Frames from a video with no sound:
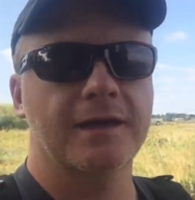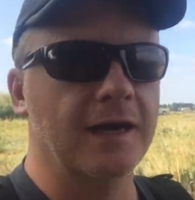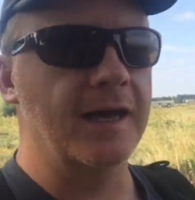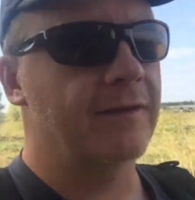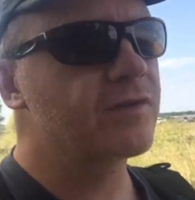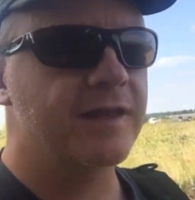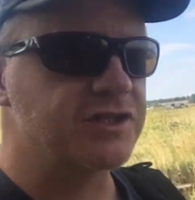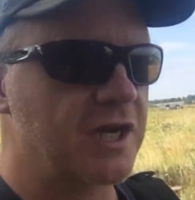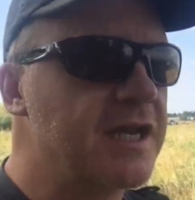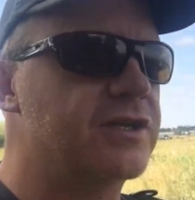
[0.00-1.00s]
uh, everything
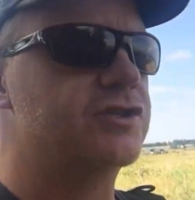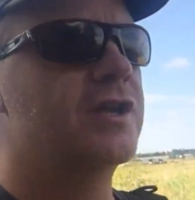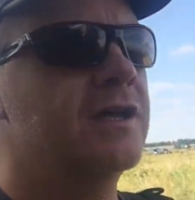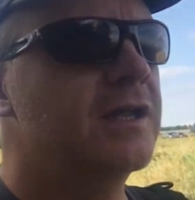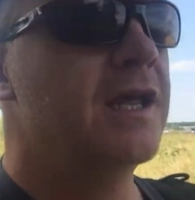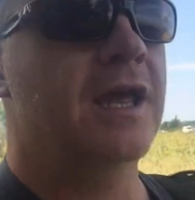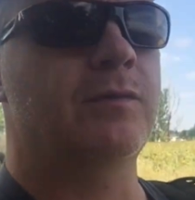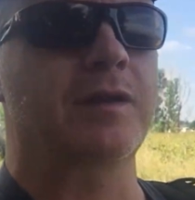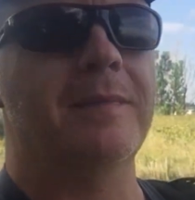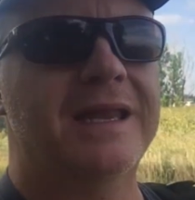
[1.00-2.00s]
changed it
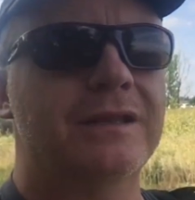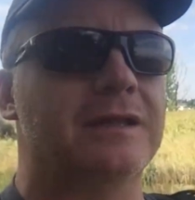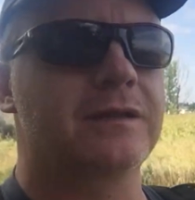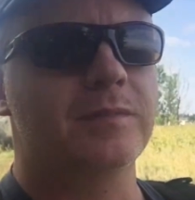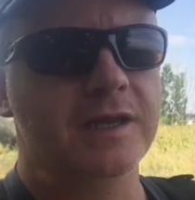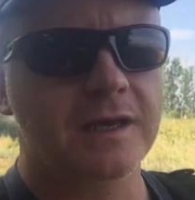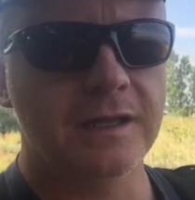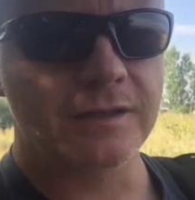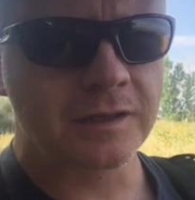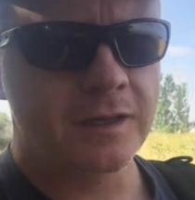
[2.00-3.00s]
was amazing
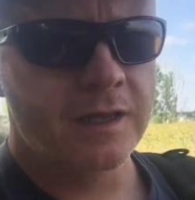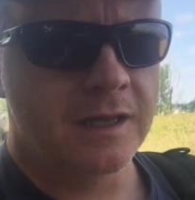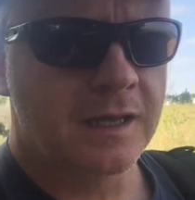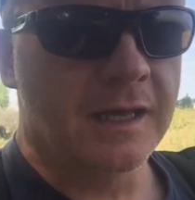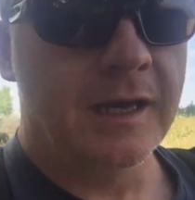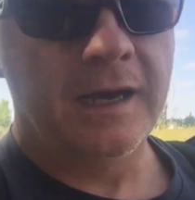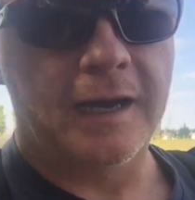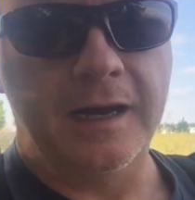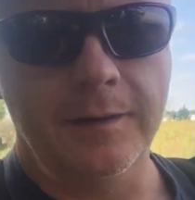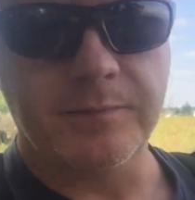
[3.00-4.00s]
because
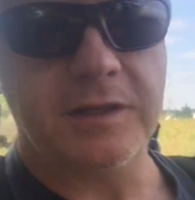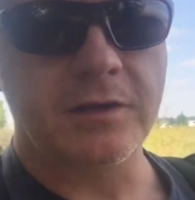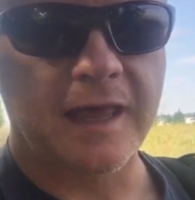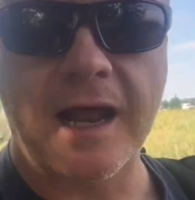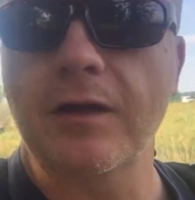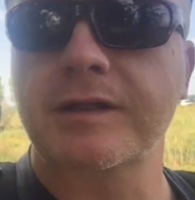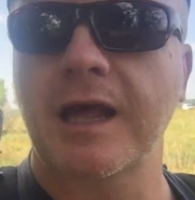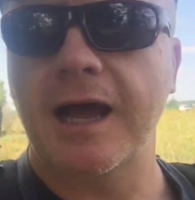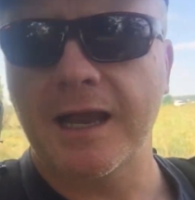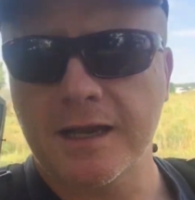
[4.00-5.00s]
um, you get
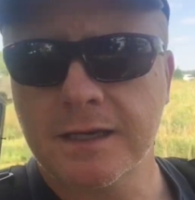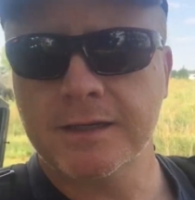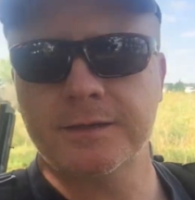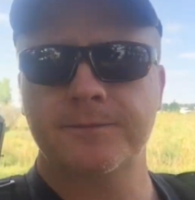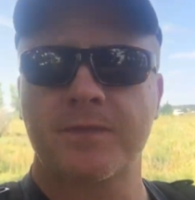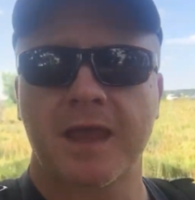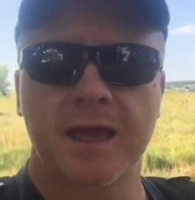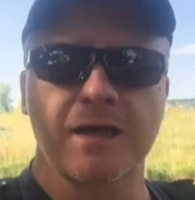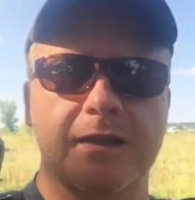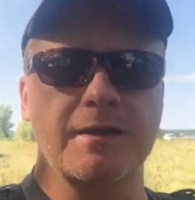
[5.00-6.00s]
outside
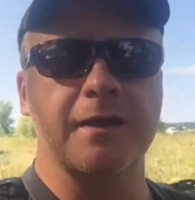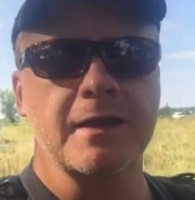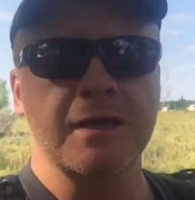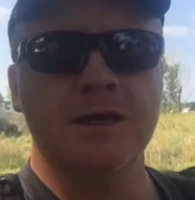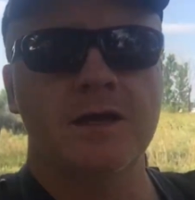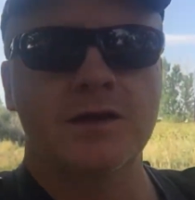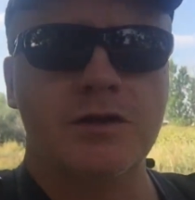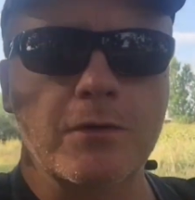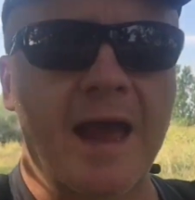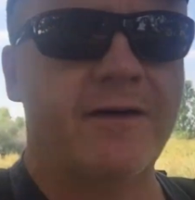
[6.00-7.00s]
and
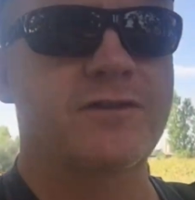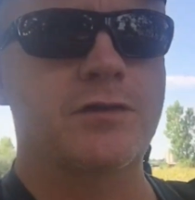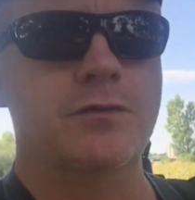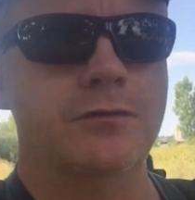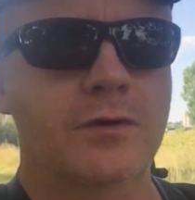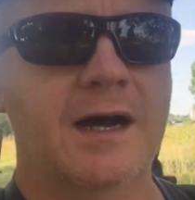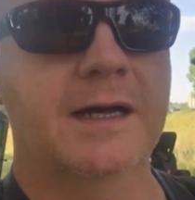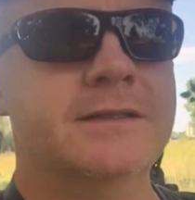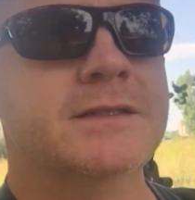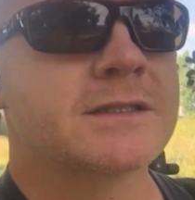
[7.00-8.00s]
you have to uh,
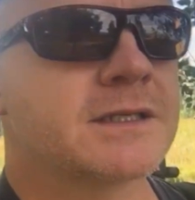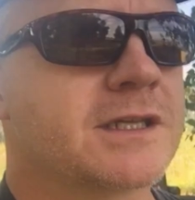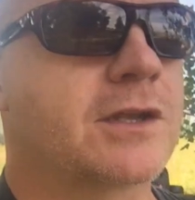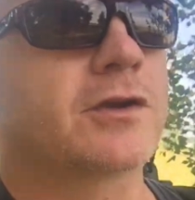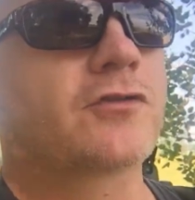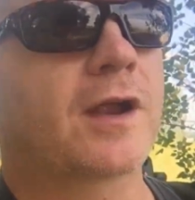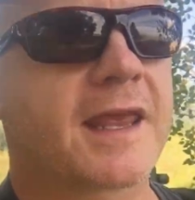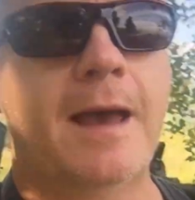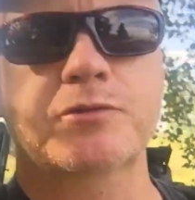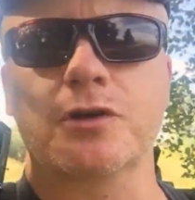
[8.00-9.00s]
you know you're trying to
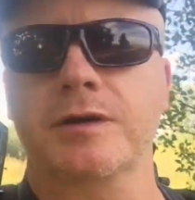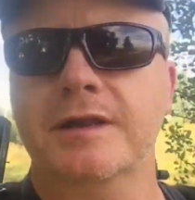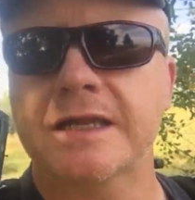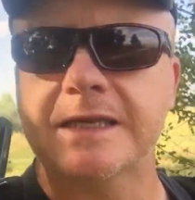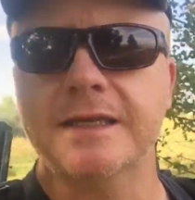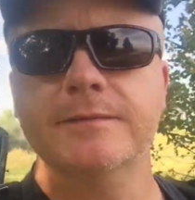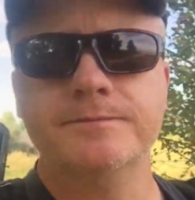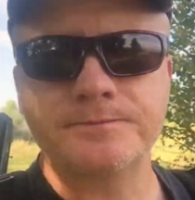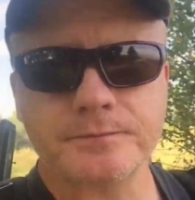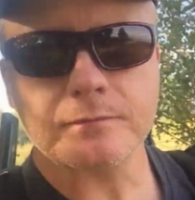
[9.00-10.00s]
capture a scene
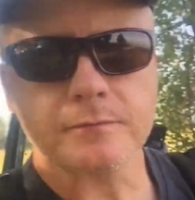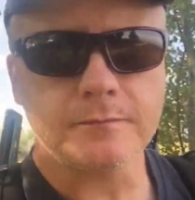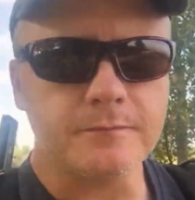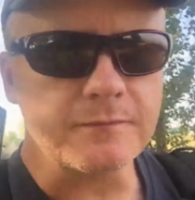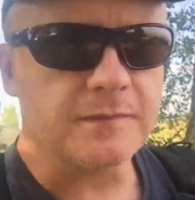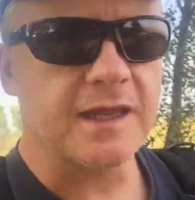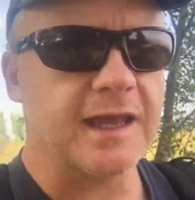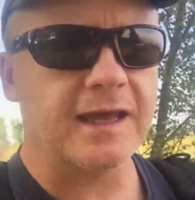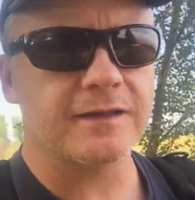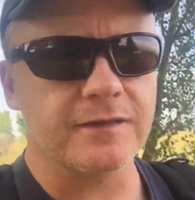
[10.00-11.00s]

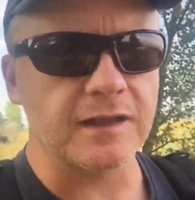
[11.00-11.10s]
and